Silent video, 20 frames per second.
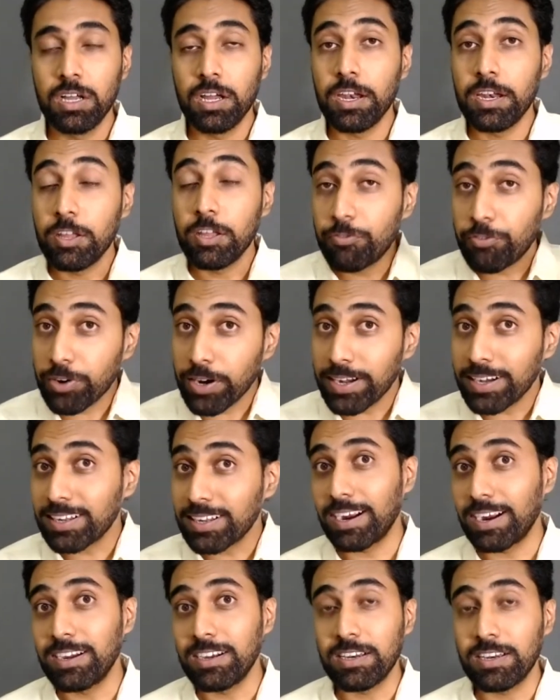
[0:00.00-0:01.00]
different
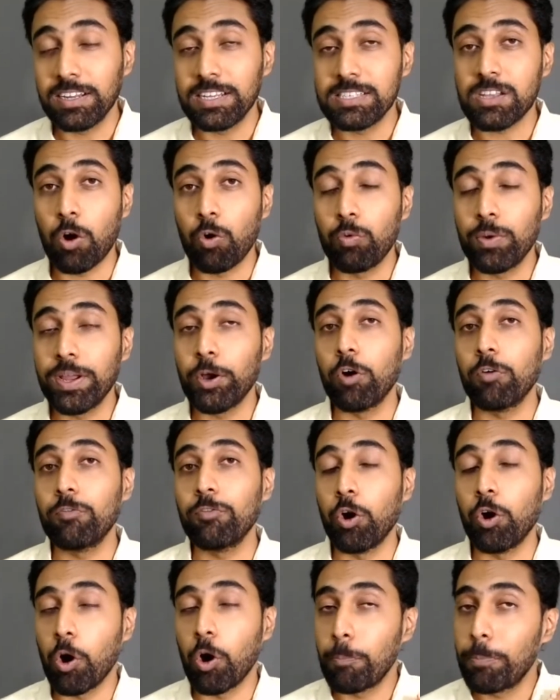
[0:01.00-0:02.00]
countries, how we
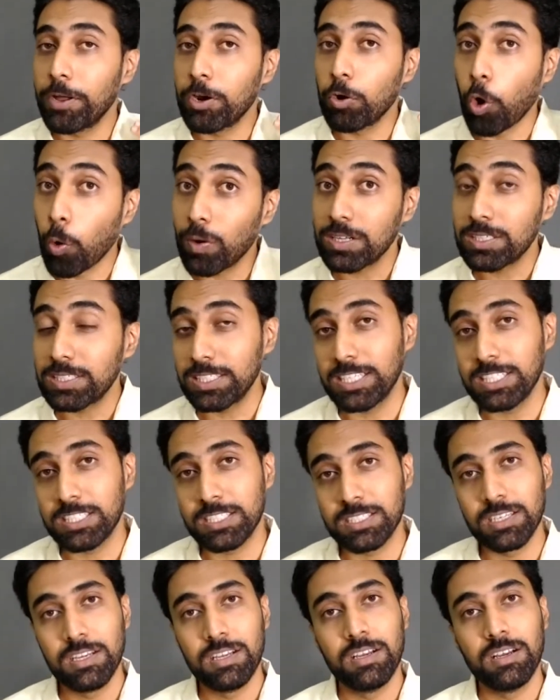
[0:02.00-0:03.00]
open
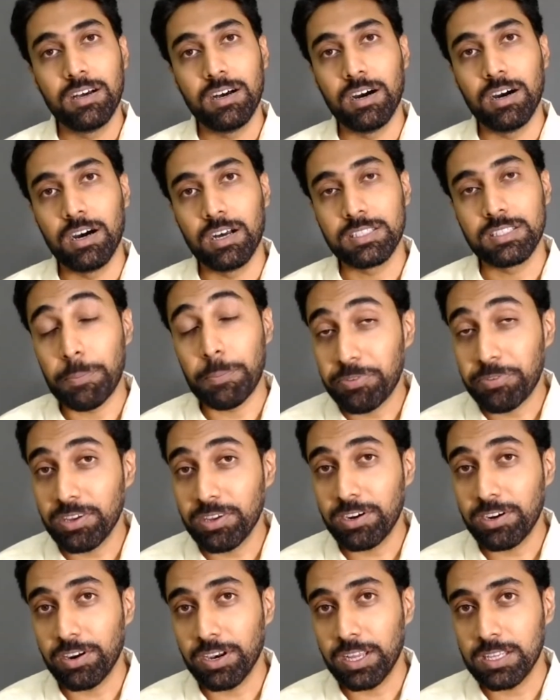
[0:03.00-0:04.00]
overseas
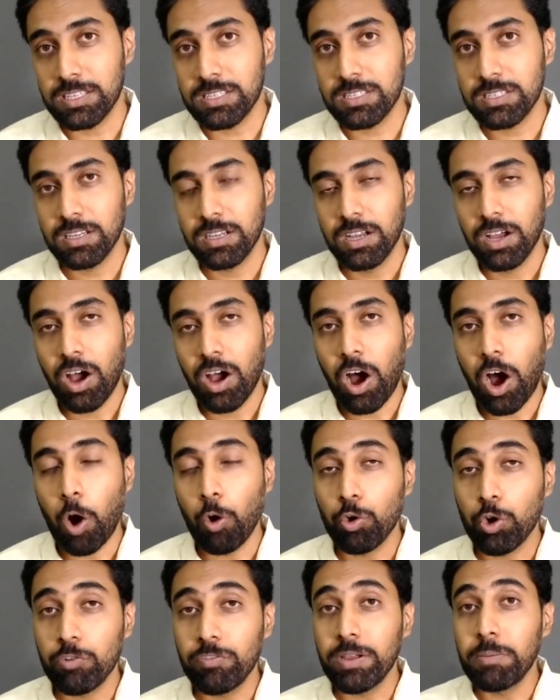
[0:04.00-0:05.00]
subsidiaries, how
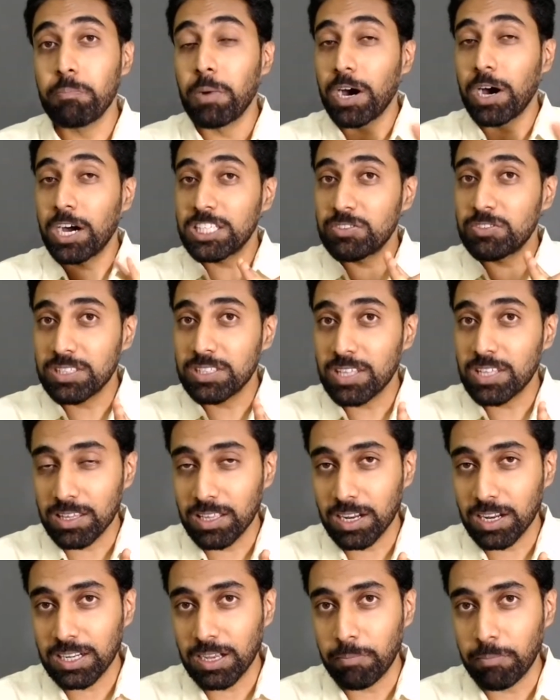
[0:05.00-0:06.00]
do we merge with other
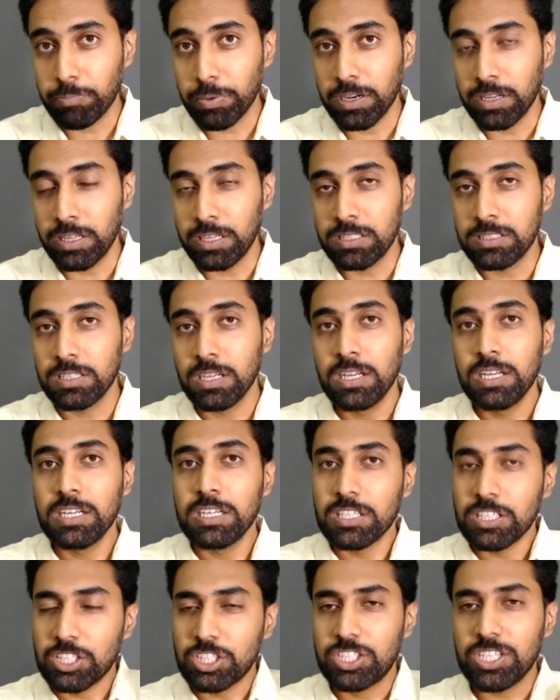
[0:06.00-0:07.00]
companies.
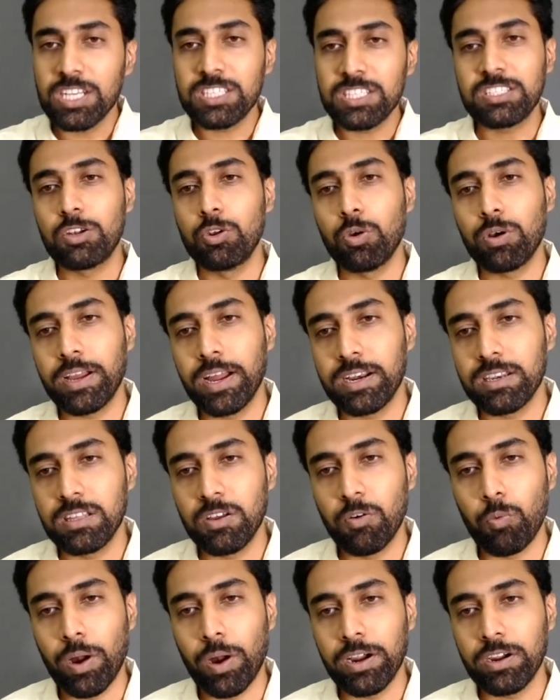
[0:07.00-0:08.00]
Just look at the
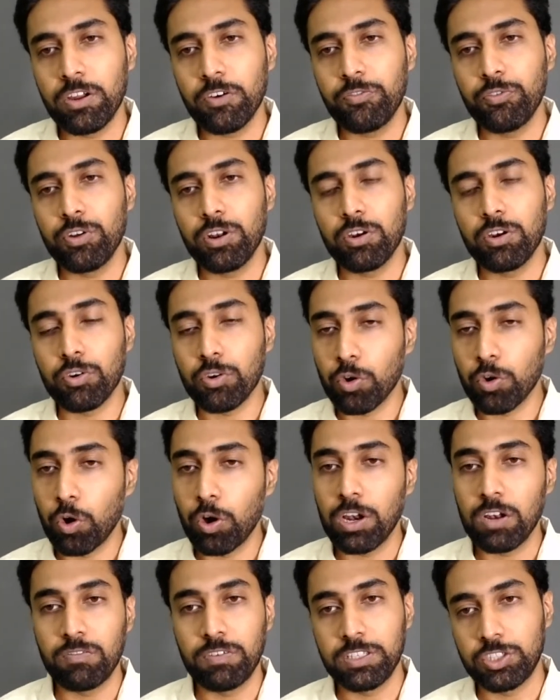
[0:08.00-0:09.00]
wonderful
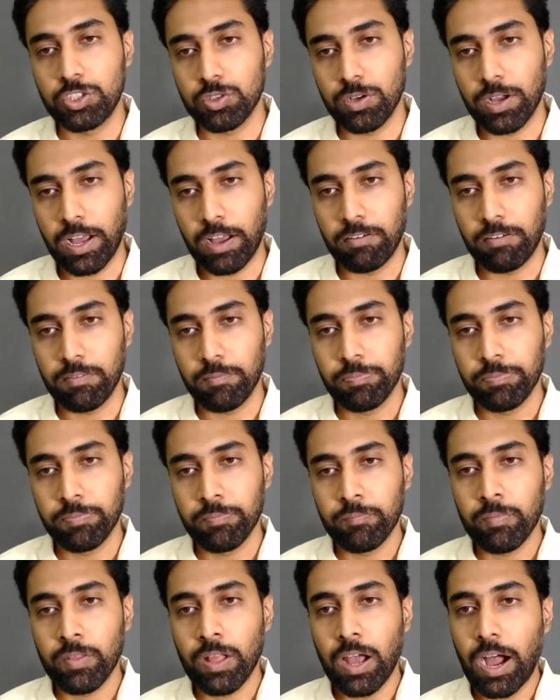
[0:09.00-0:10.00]
role which you have.
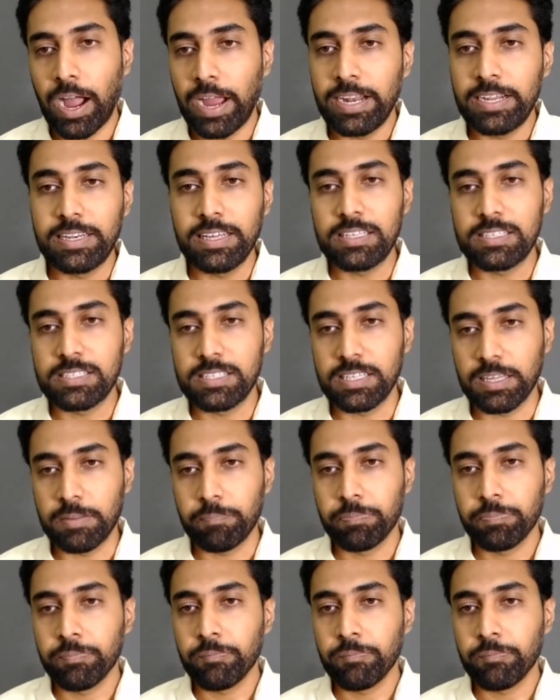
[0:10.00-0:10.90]
ITC,